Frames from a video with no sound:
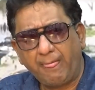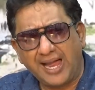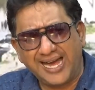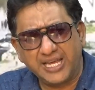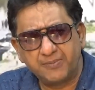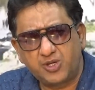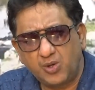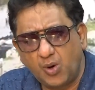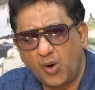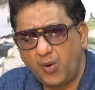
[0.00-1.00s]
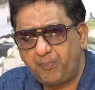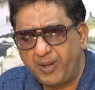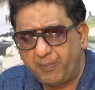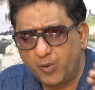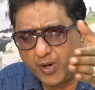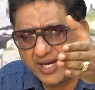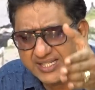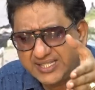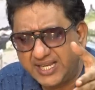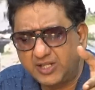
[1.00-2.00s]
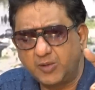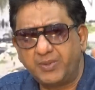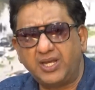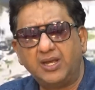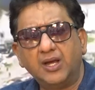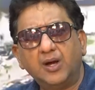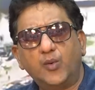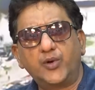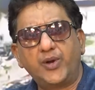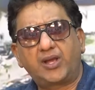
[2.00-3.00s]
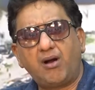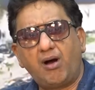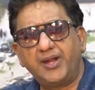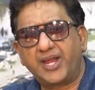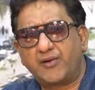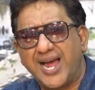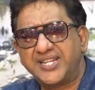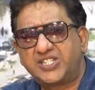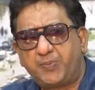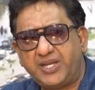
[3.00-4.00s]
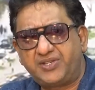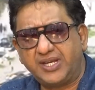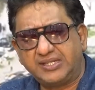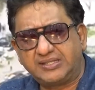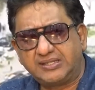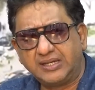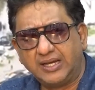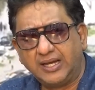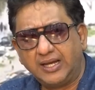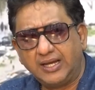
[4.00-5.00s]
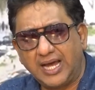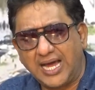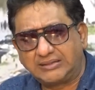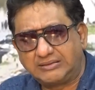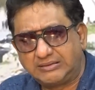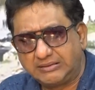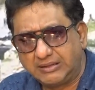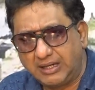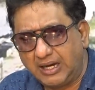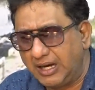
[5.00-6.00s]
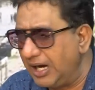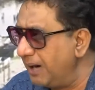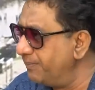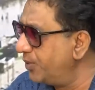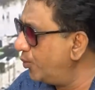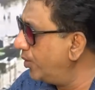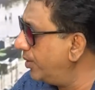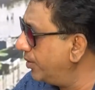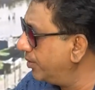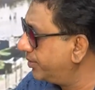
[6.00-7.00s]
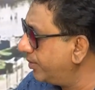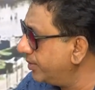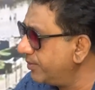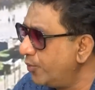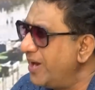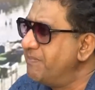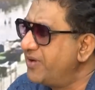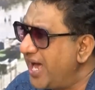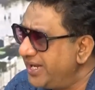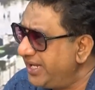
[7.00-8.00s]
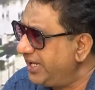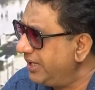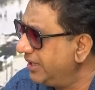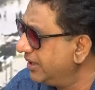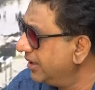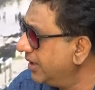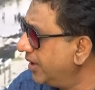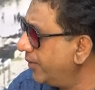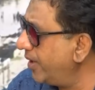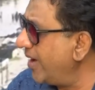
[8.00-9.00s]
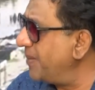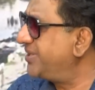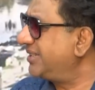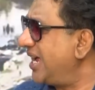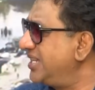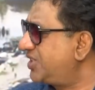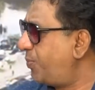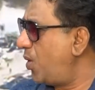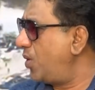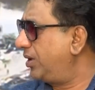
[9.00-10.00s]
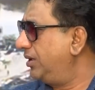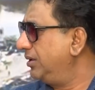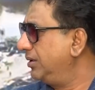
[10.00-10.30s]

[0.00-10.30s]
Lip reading: I am sure people who are listening to me would recall the grand speeches at Wim Rally, where Ramjetan spoke.